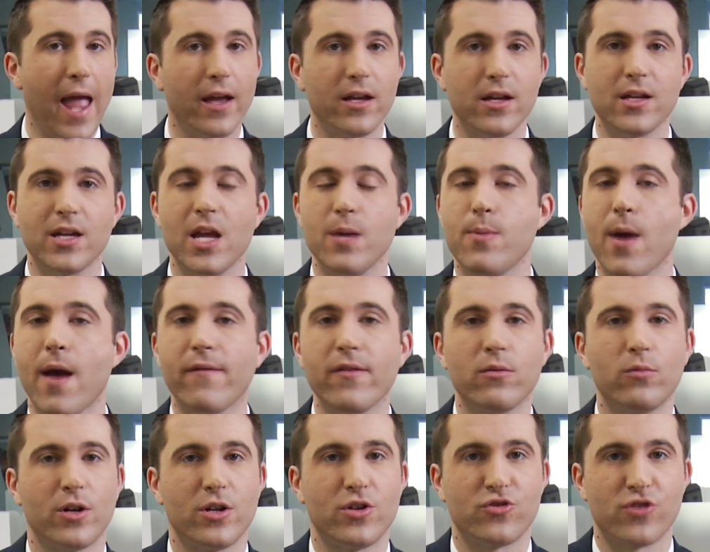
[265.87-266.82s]
It could keep
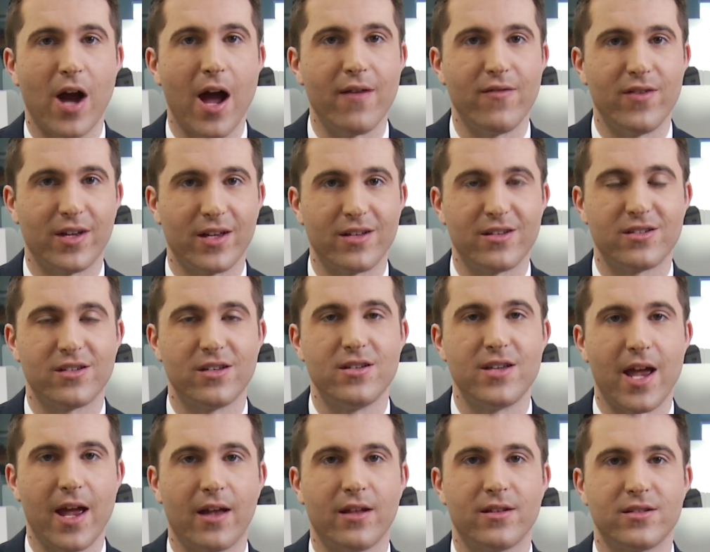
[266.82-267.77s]
everyone driving in
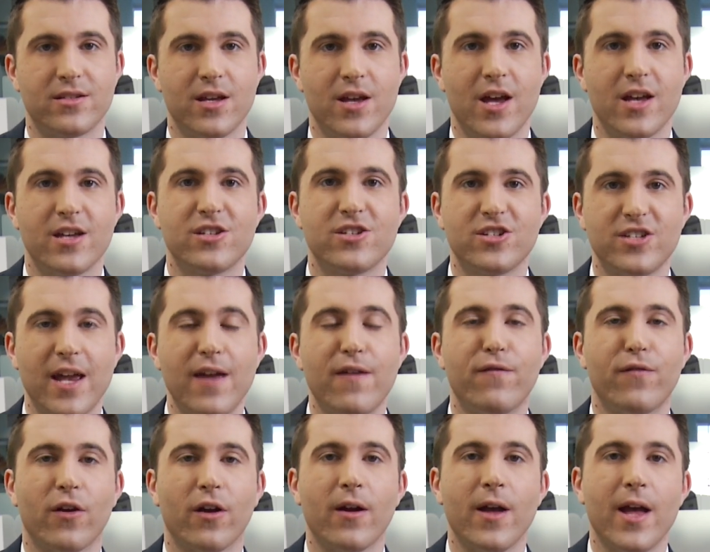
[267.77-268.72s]
sedans
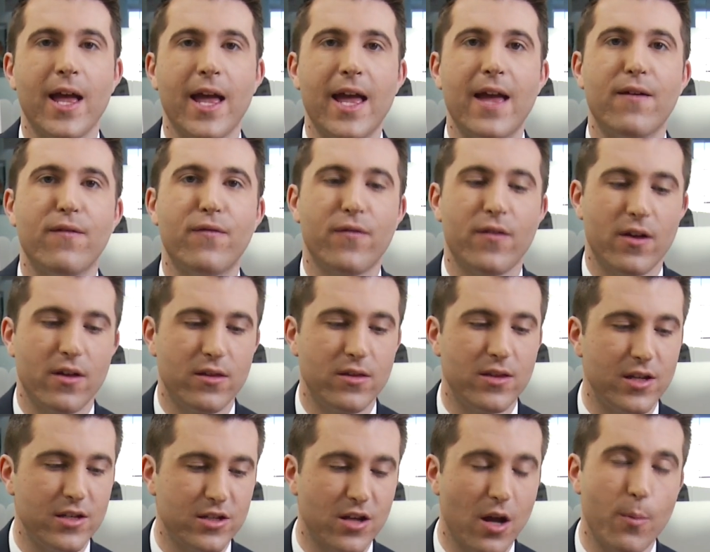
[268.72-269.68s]
safer if
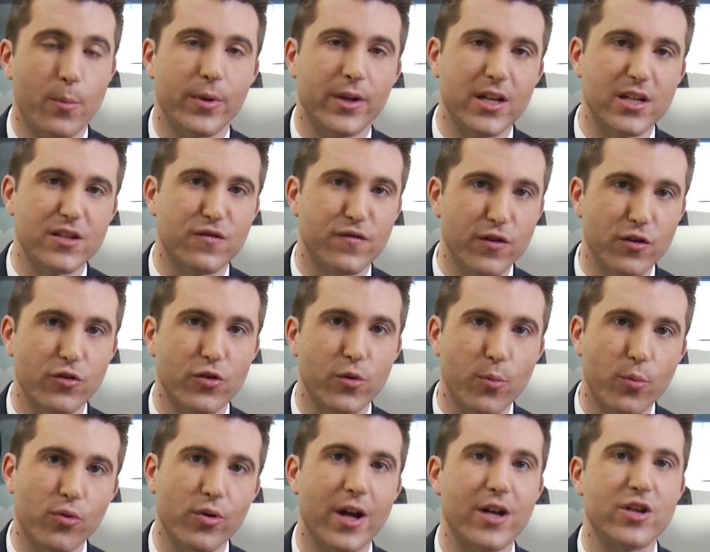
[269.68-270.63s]
these companies feel
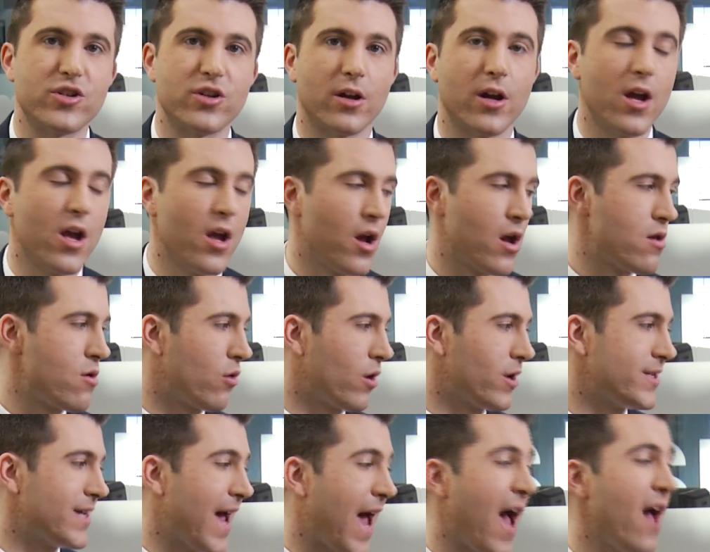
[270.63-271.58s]
the pressure in
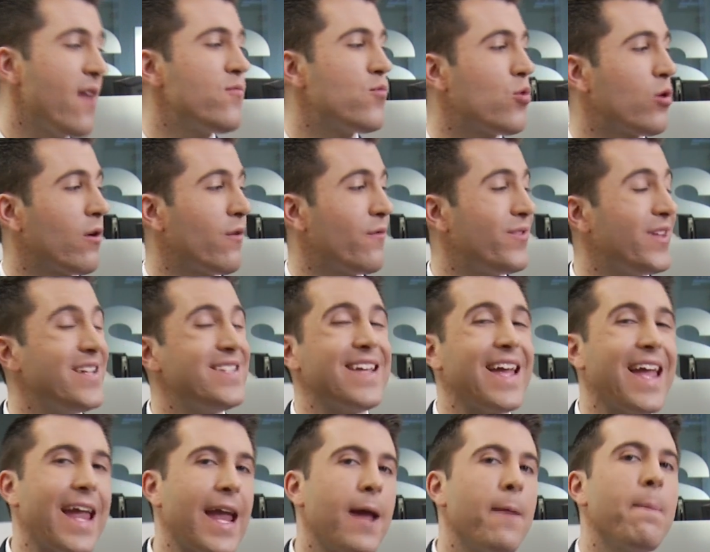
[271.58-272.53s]
order to have more of
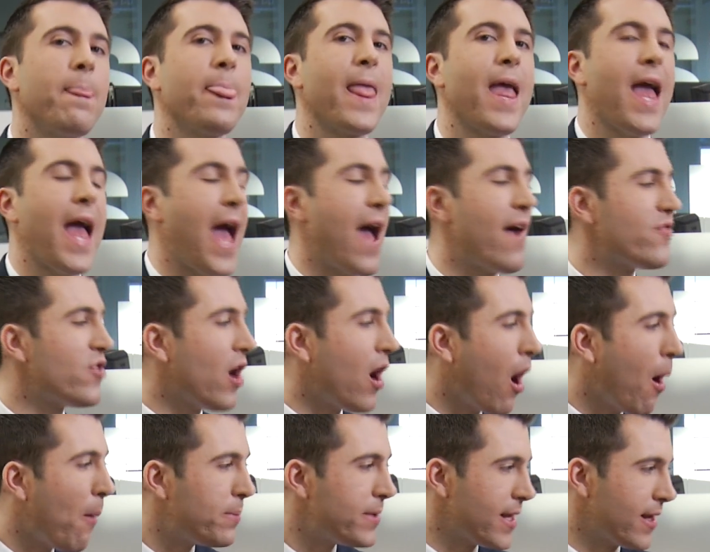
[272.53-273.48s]
these and have the
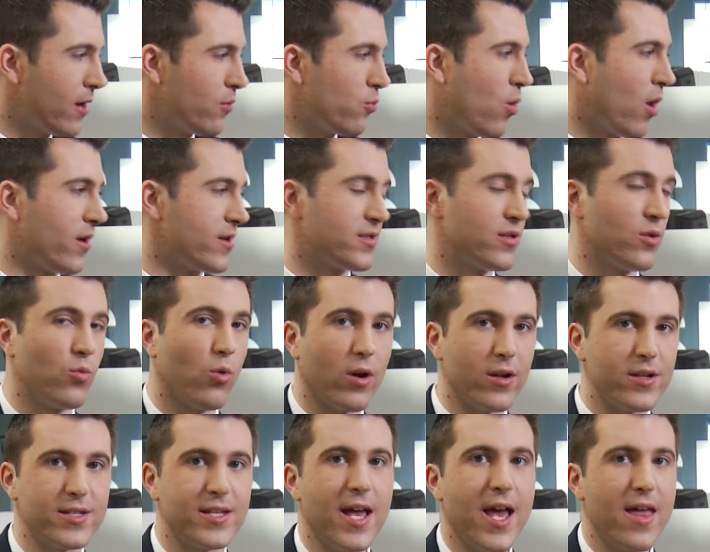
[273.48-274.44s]
updated ones, the
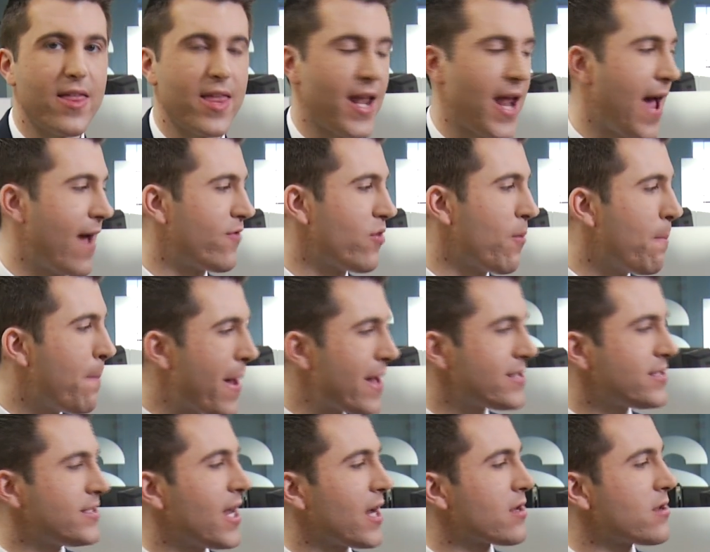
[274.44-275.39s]
ones that have the
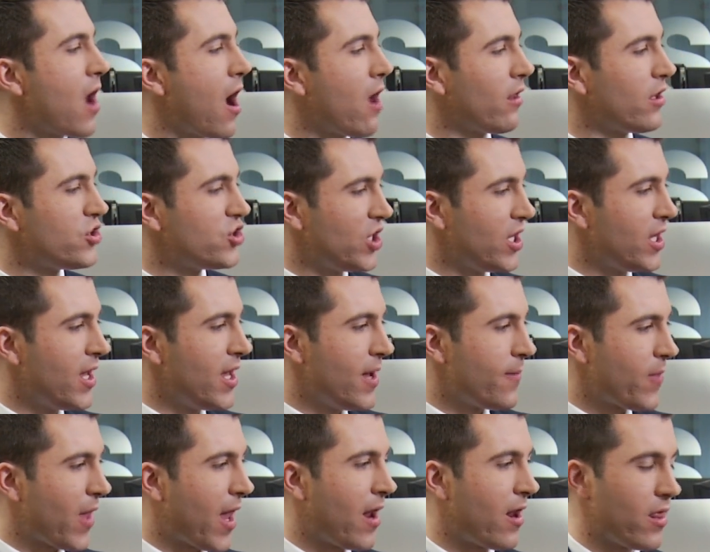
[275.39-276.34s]
best technology
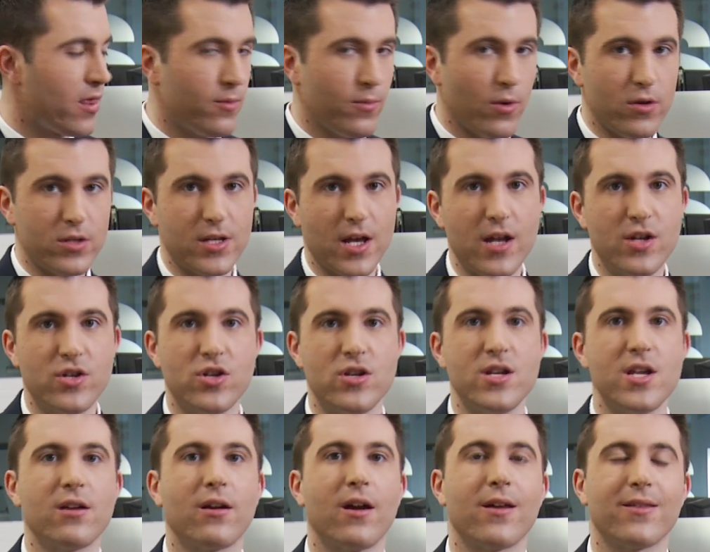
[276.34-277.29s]
and the most
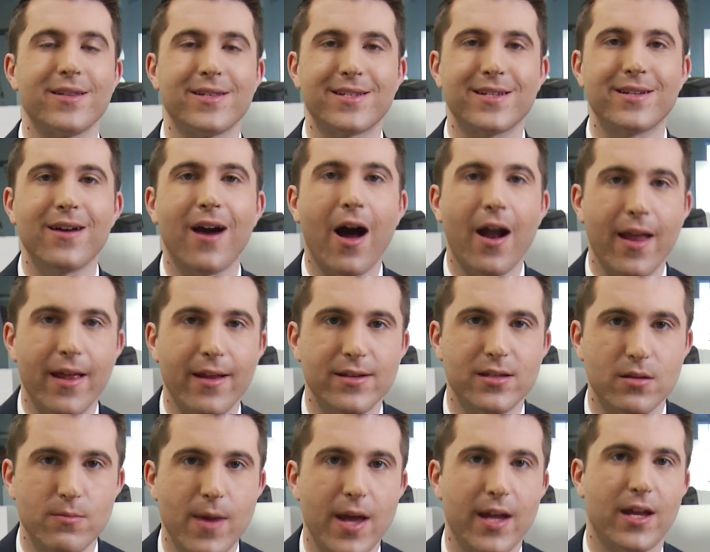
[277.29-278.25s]
engineering that's gone
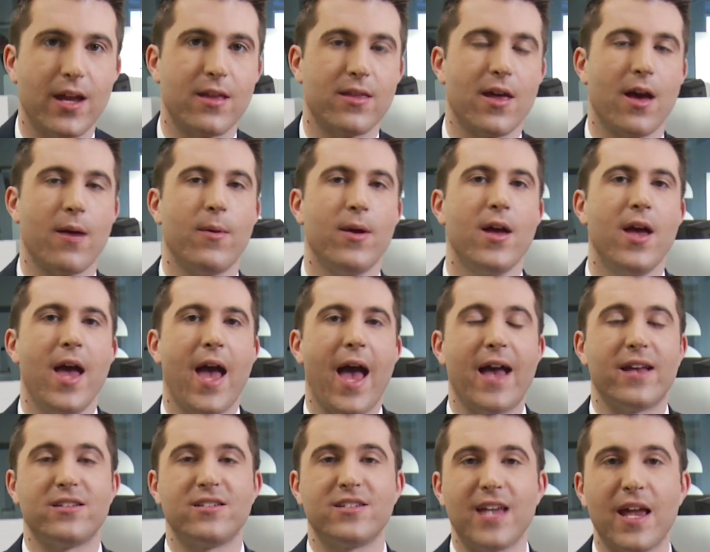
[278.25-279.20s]
into making them
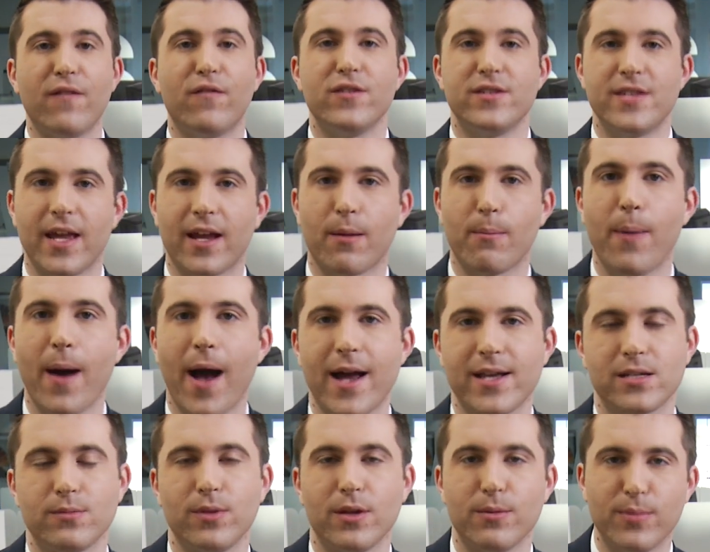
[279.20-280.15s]
as safe as they can
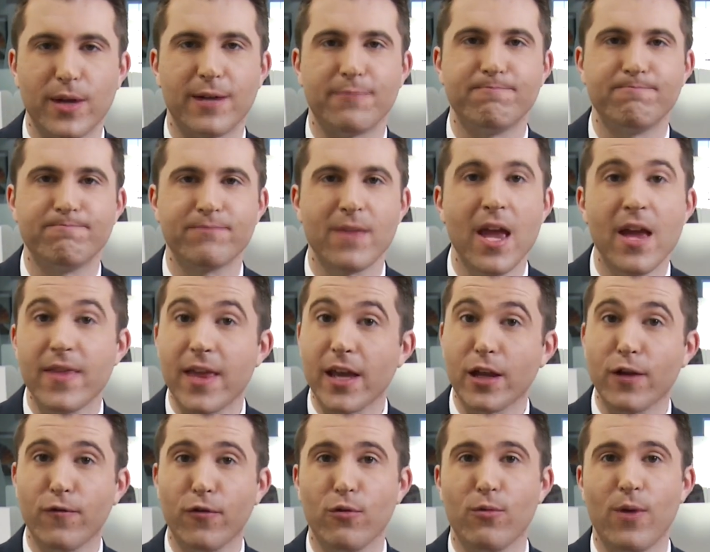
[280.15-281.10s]
possibly be.
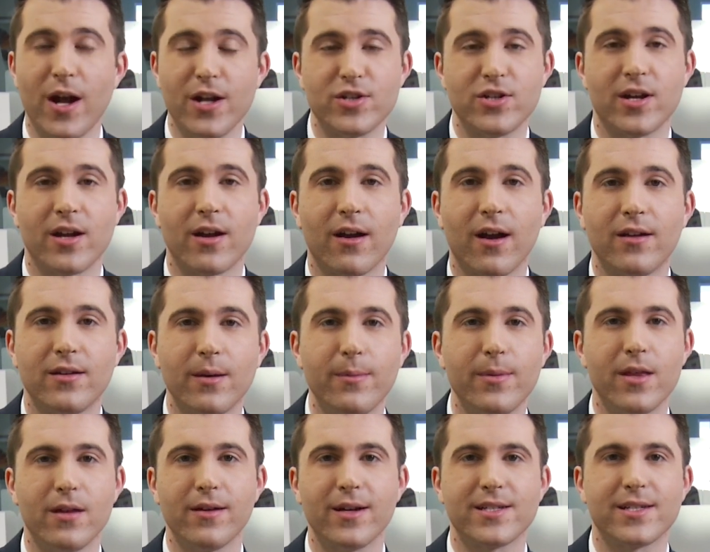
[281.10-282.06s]
Thank you for watching here on
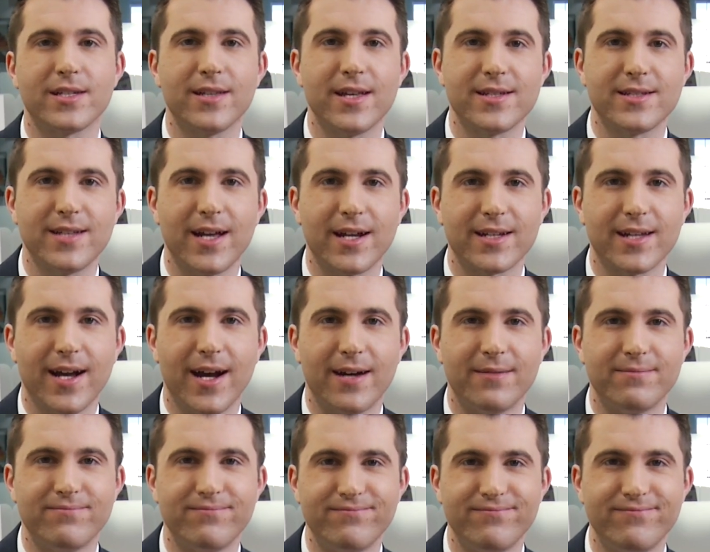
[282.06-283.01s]

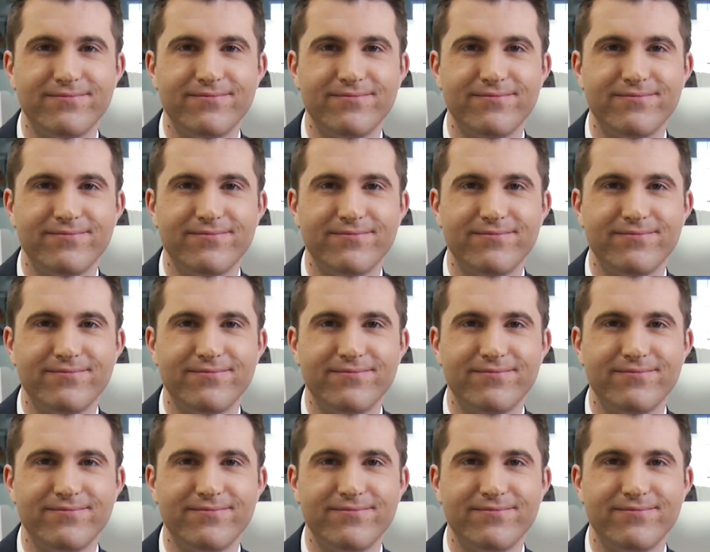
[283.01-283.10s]
WSLS.com.